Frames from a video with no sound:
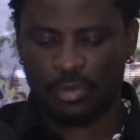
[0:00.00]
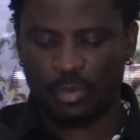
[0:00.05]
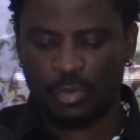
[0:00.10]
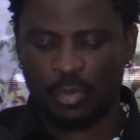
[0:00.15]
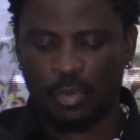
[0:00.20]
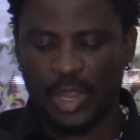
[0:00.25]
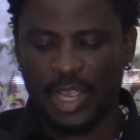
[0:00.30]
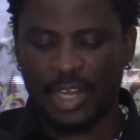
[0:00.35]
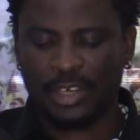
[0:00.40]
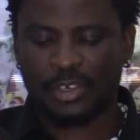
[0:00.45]

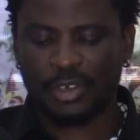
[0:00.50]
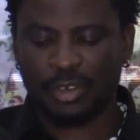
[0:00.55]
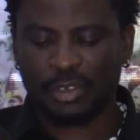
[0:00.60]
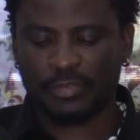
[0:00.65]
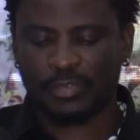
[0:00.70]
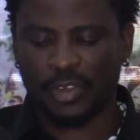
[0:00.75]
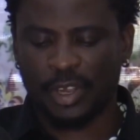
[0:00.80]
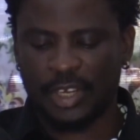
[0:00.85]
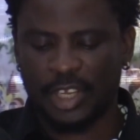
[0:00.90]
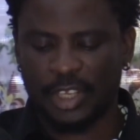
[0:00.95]
We are not
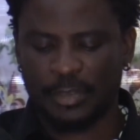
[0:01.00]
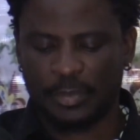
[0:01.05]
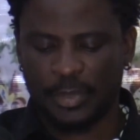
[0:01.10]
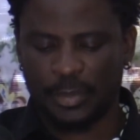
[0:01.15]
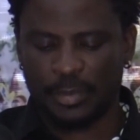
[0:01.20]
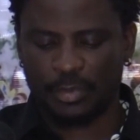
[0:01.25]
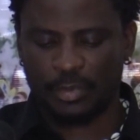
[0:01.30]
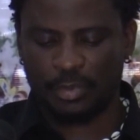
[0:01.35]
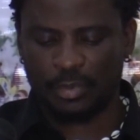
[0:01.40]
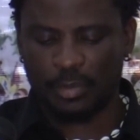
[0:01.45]
violent
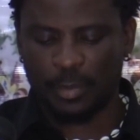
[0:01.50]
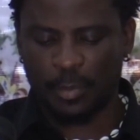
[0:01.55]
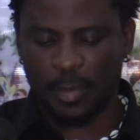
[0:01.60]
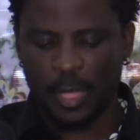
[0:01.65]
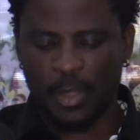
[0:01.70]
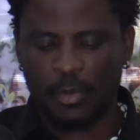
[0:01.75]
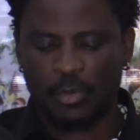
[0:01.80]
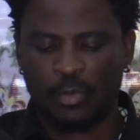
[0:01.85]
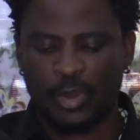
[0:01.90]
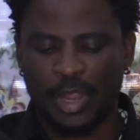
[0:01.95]
people.
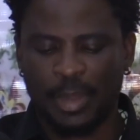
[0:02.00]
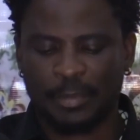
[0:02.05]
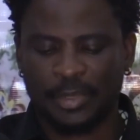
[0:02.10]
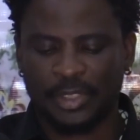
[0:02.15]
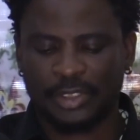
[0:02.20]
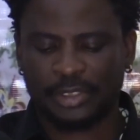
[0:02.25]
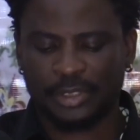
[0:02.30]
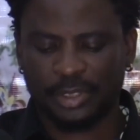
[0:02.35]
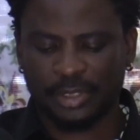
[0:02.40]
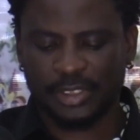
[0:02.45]
We are
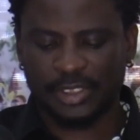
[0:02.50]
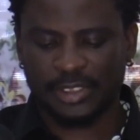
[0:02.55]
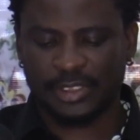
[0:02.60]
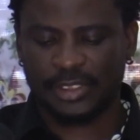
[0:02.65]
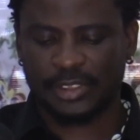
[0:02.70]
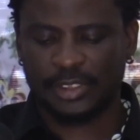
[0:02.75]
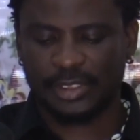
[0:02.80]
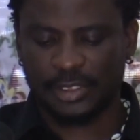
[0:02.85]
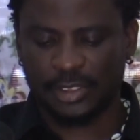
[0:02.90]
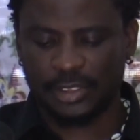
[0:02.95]
patriotic
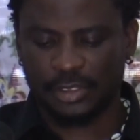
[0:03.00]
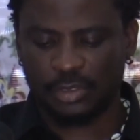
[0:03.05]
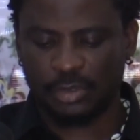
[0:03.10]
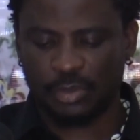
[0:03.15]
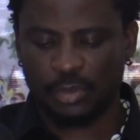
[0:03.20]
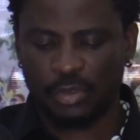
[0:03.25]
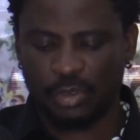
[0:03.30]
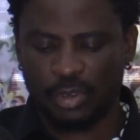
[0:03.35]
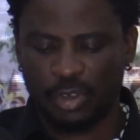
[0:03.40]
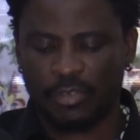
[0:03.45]
citizens
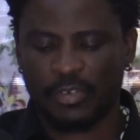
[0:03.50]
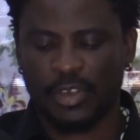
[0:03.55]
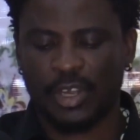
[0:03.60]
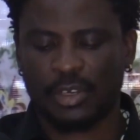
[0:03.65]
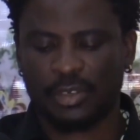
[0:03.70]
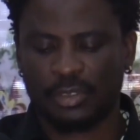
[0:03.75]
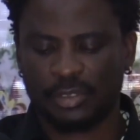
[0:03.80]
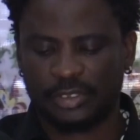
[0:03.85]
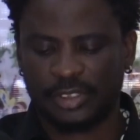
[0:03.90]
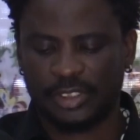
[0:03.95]
who love
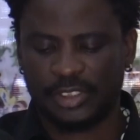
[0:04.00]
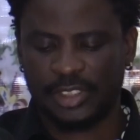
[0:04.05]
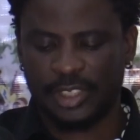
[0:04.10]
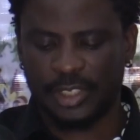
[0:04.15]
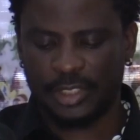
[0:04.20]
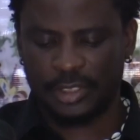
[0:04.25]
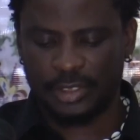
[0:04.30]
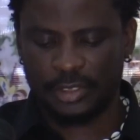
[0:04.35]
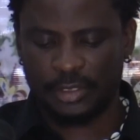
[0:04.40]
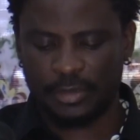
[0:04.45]
our country
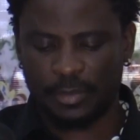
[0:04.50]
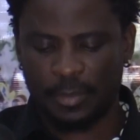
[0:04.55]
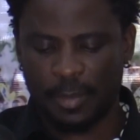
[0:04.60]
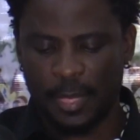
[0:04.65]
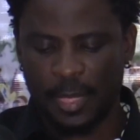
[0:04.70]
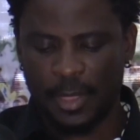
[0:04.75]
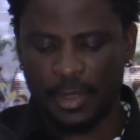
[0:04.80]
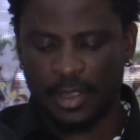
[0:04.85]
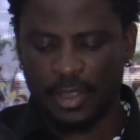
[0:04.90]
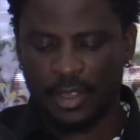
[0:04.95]
dearly.
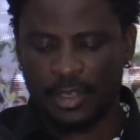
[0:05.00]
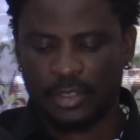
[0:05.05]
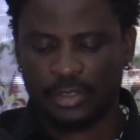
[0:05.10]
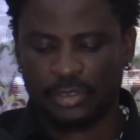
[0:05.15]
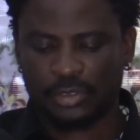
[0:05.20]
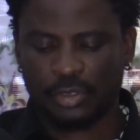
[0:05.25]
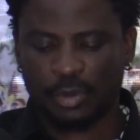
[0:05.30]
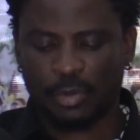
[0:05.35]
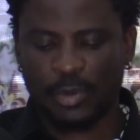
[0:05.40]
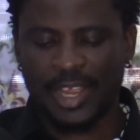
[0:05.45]

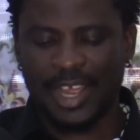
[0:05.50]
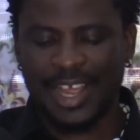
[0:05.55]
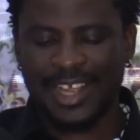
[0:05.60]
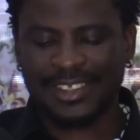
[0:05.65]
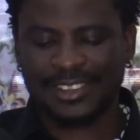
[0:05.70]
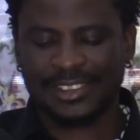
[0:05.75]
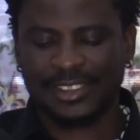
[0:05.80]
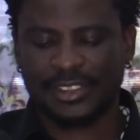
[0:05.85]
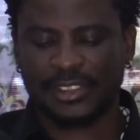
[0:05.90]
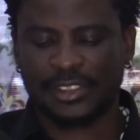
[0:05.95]
So we
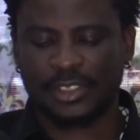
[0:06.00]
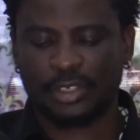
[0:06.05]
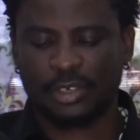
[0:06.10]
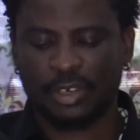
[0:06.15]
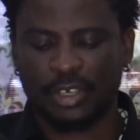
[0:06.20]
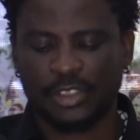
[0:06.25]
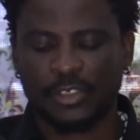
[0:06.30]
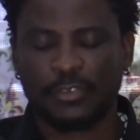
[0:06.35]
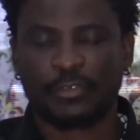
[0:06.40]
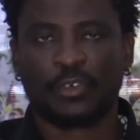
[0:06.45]
ask the
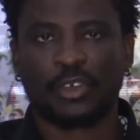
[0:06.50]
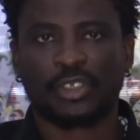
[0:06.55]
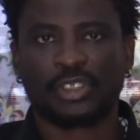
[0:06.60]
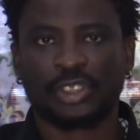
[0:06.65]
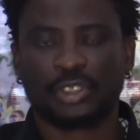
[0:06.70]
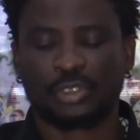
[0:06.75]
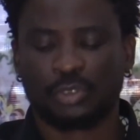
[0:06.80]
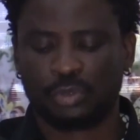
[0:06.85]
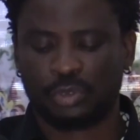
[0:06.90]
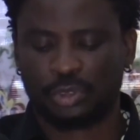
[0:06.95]
security
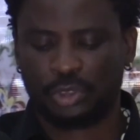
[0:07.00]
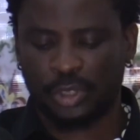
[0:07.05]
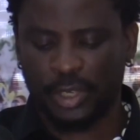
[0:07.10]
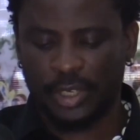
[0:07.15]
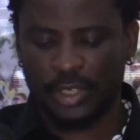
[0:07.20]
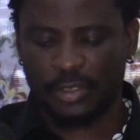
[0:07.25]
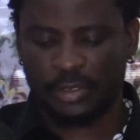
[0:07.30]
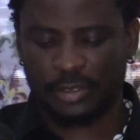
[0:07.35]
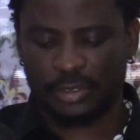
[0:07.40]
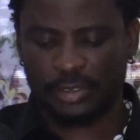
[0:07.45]
forces to
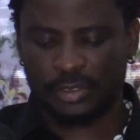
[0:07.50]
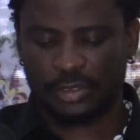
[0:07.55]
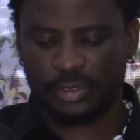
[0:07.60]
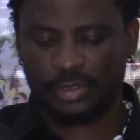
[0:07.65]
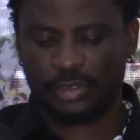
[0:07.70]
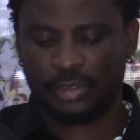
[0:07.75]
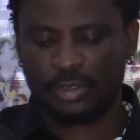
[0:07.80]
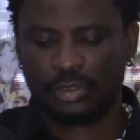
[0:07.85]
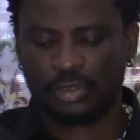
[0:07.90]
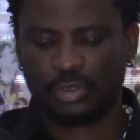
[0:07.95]
join us
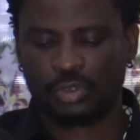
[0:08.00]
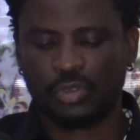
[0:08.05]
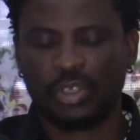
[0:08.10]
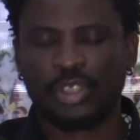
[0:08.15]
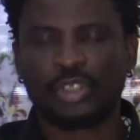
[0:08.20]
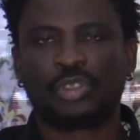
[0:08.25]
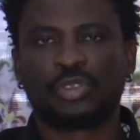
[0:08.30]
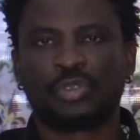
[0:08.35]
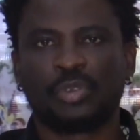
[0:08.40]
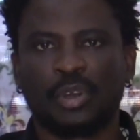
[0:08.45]
to
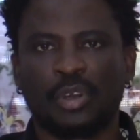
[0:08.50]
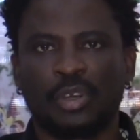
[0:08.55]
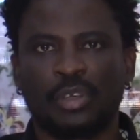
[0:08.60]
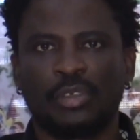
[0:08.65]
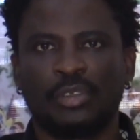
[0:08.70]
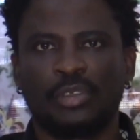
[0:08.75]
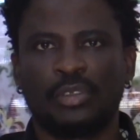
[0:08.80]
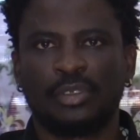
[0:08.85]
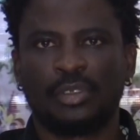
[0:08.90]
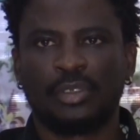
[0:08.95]

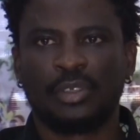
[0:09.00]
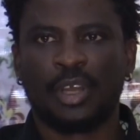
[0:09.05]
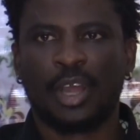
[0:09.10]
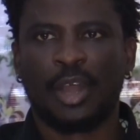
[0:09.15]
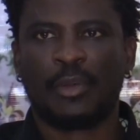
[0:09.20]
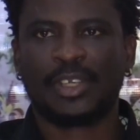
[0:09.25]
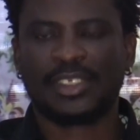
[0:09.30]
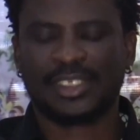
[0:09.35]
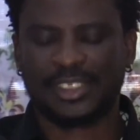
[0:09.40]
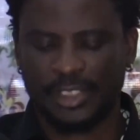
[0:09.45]
ensure
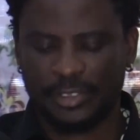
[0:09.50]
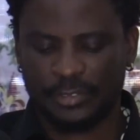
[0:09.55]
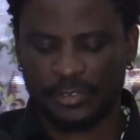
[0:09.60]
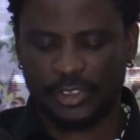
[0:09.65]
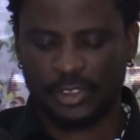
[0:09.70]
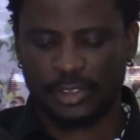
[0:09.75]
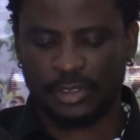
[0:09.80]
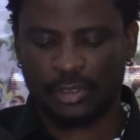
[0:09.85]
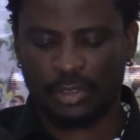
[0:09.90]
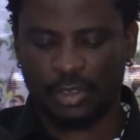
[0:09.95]
our
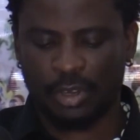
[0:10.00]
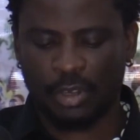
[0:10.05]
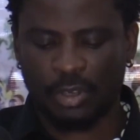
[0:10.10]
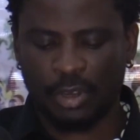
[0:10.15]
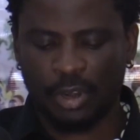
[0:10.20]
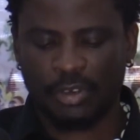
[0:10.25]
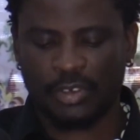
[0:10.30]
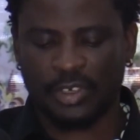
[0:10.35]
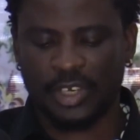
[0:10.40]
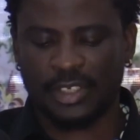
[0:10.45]
safety on
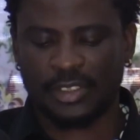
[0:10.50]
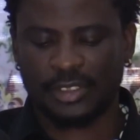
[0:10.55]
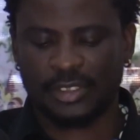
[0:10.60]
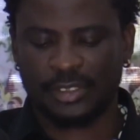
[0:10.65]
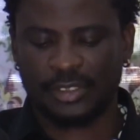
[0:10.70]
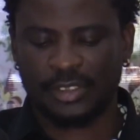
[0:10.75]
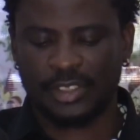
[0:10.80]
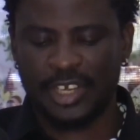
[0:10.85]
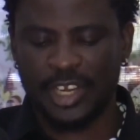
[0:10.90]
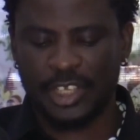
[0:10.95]
all
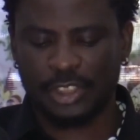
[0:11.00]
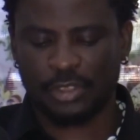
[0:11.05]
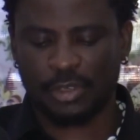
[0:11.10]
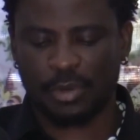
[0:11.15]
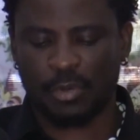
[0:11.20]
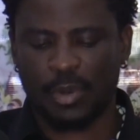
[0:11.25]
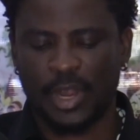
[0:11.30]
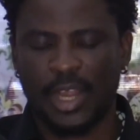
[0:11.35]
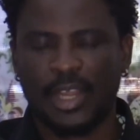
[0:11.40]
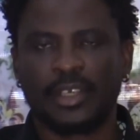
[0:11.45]
grounds,
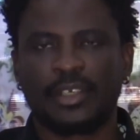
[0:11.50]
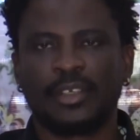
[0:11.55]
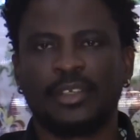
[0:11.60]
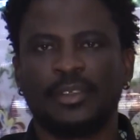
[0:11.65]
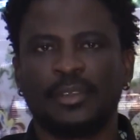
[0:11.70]
nationwide.